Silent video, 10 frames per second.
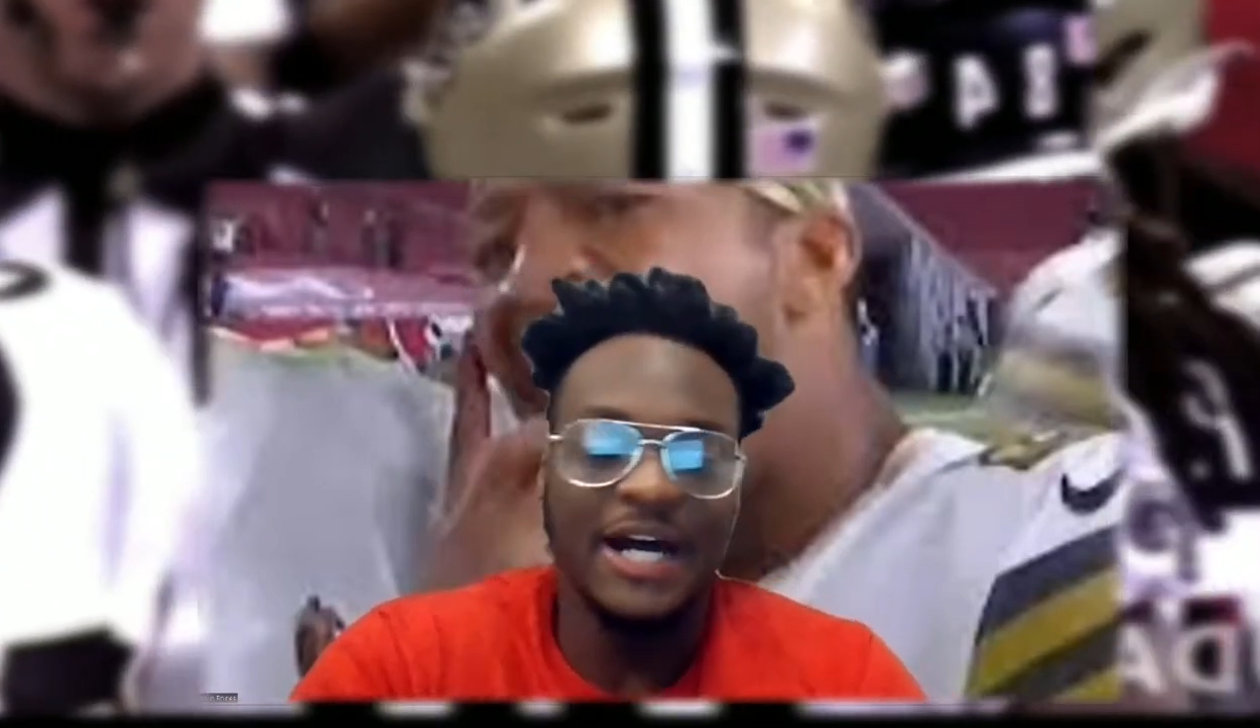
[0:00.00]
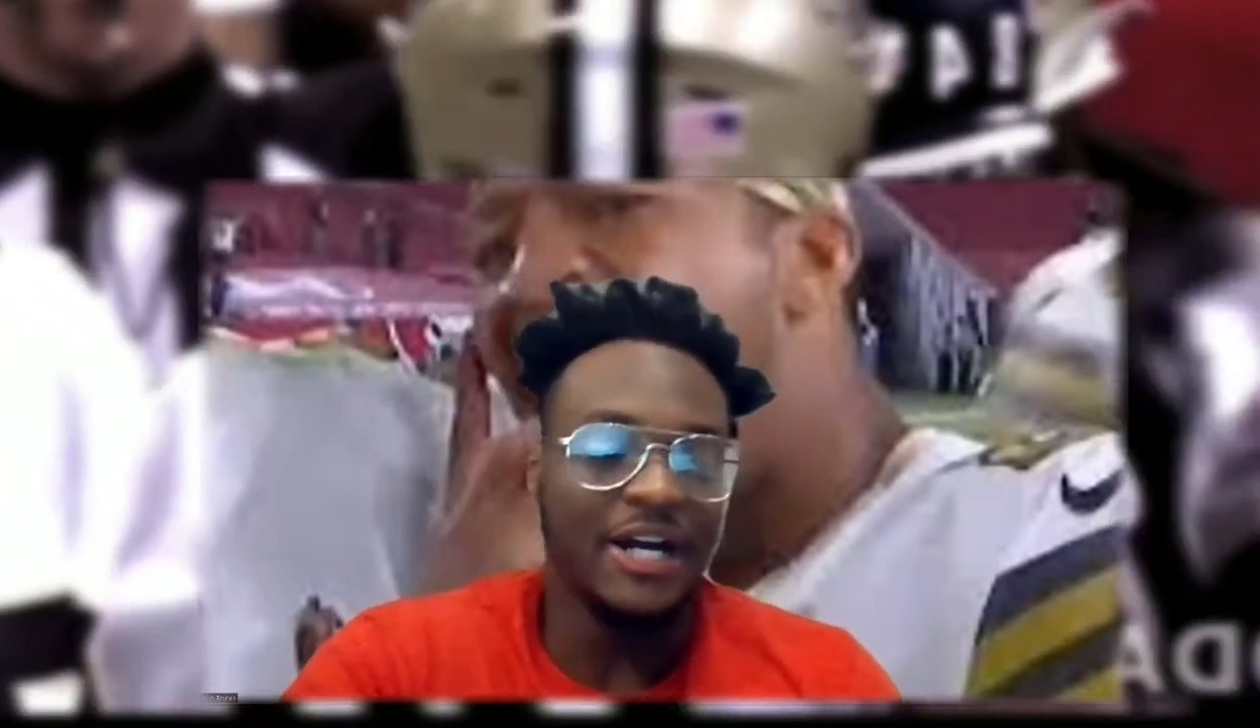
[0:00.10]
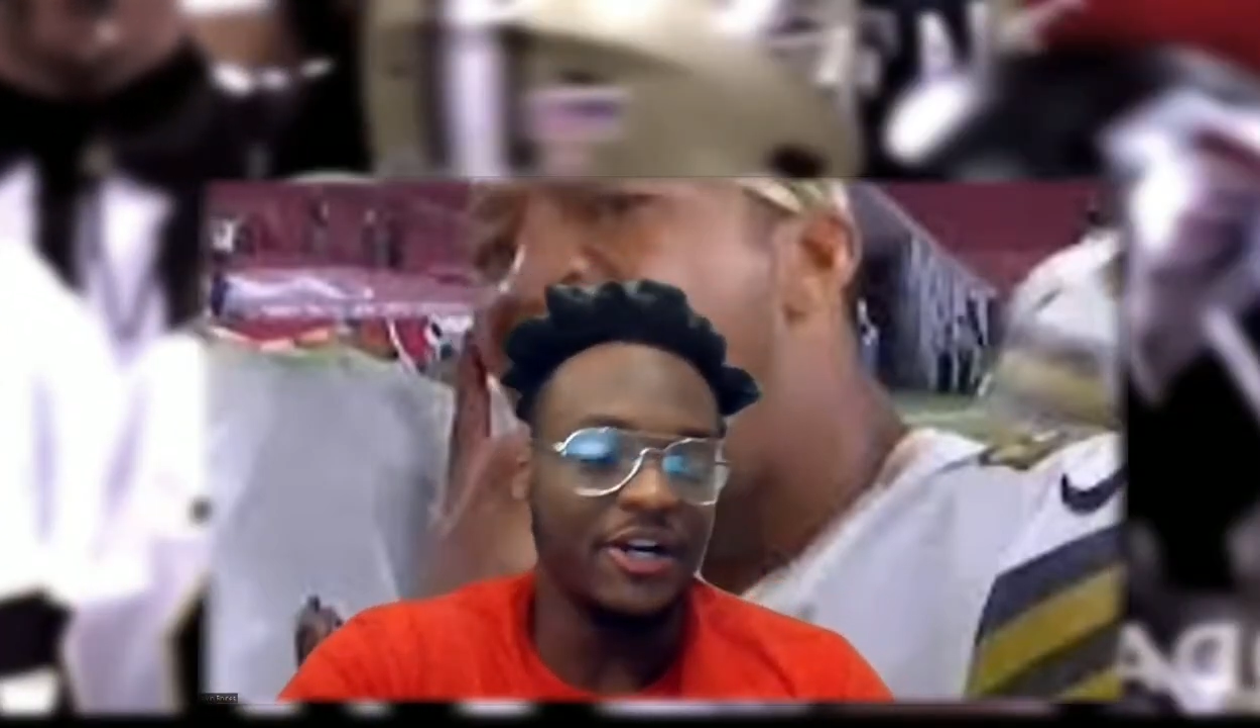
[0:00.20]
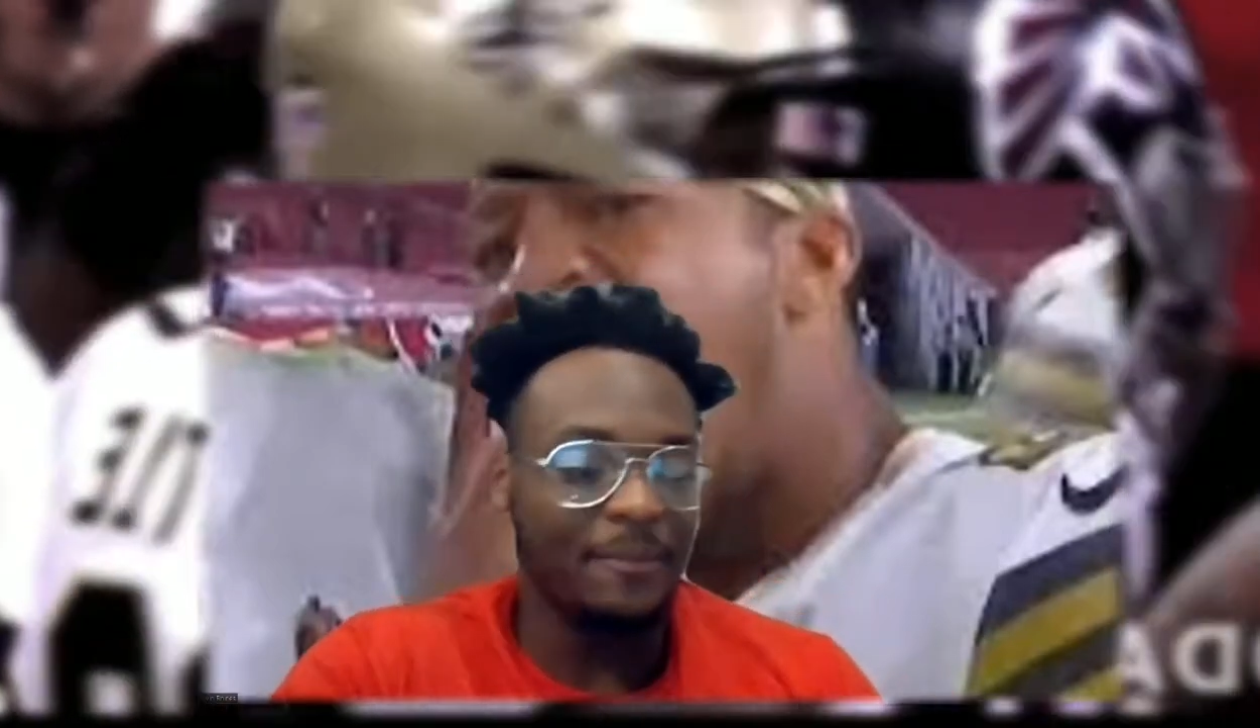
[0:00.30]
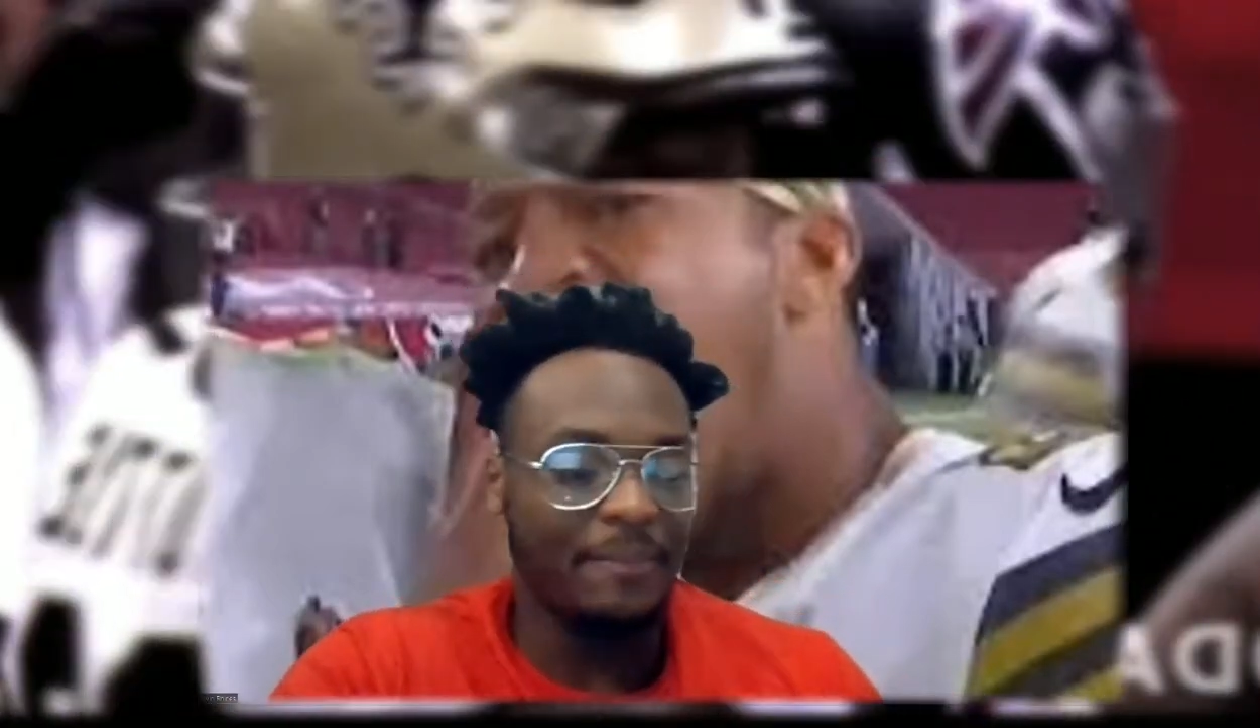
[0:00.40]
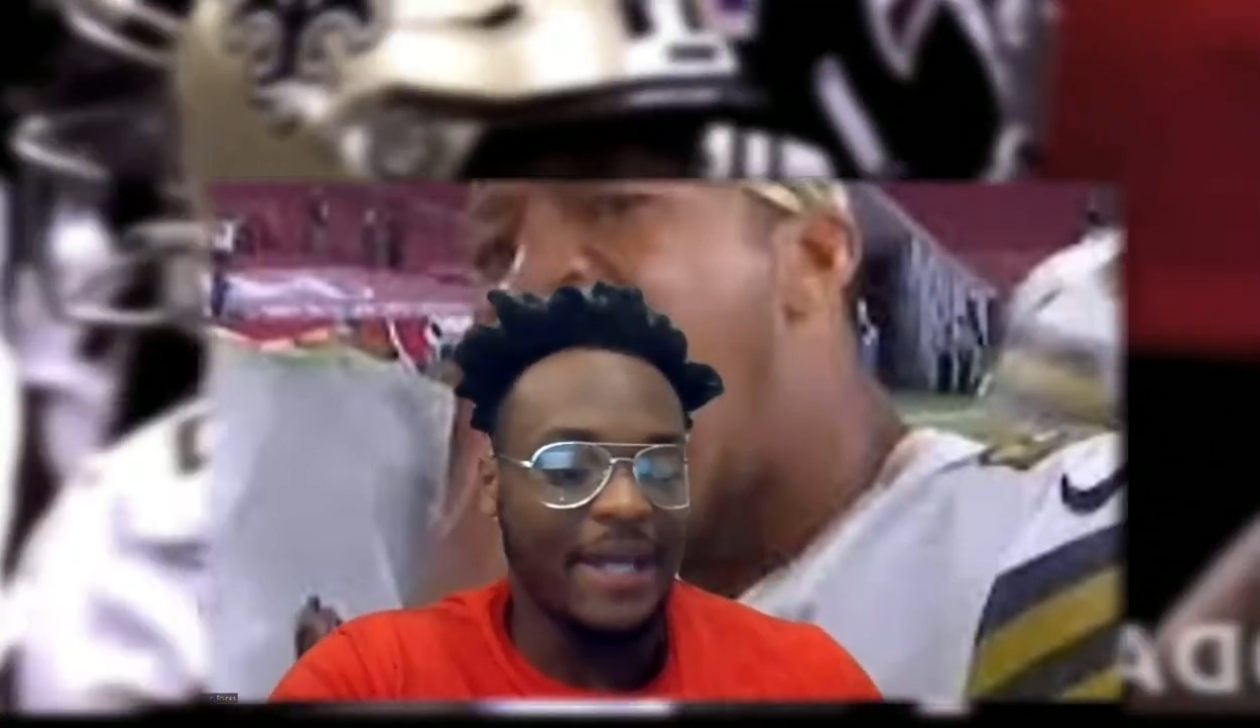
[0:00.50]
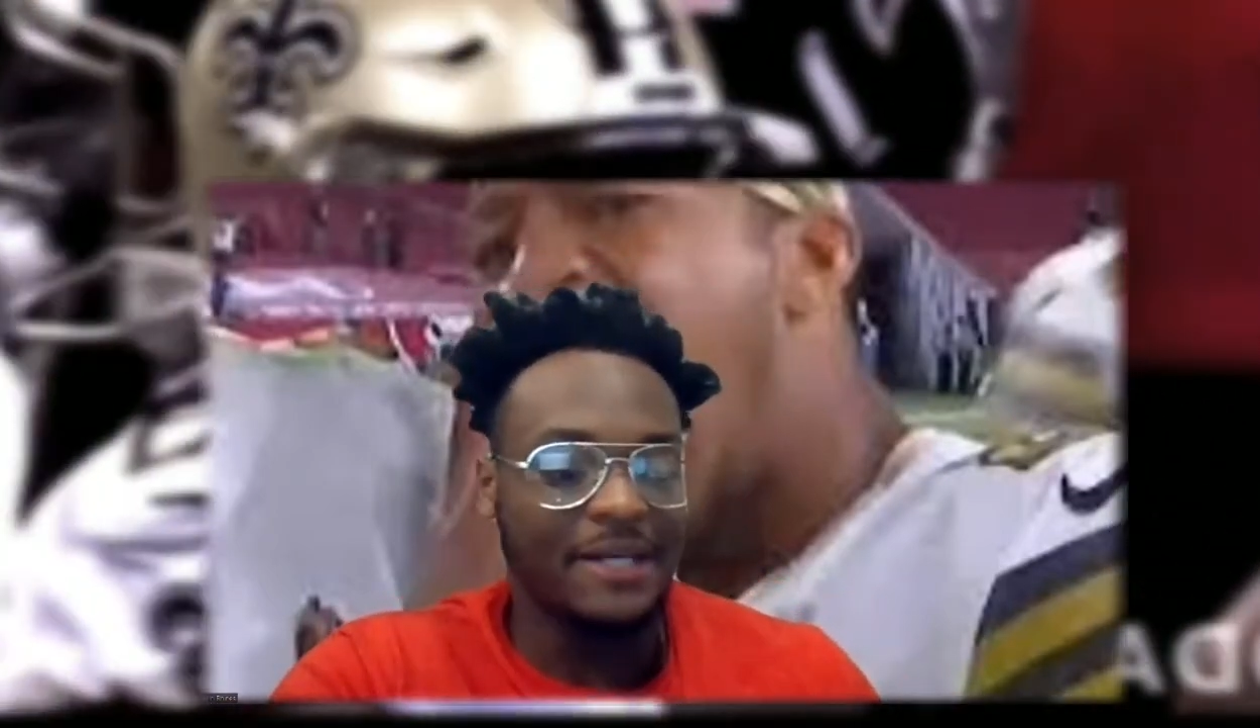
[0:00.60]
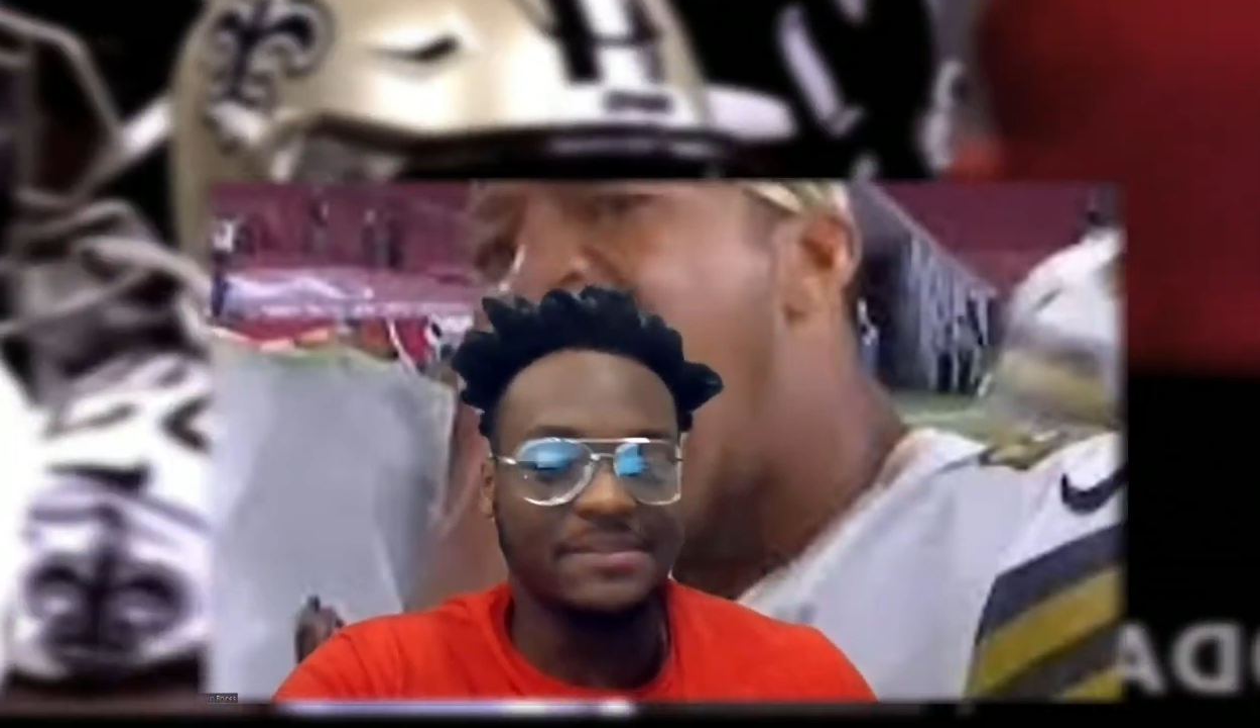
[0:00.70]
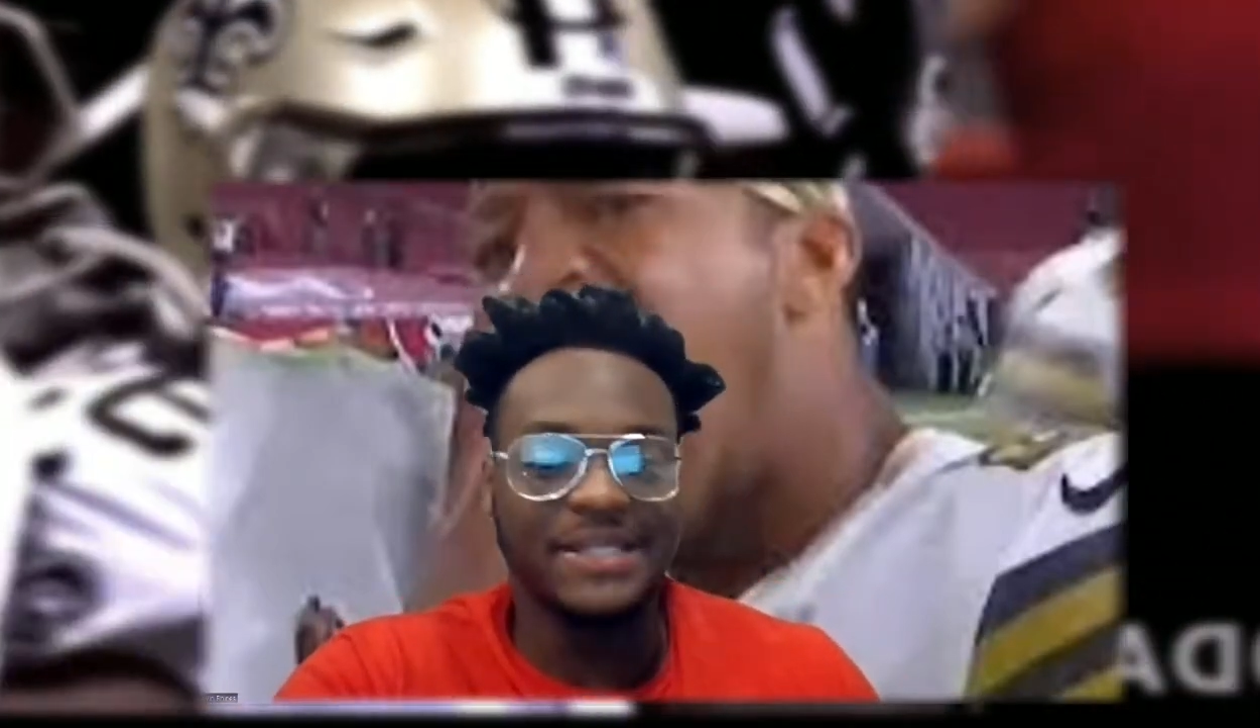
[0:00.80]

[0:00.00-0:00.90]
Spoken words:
our backup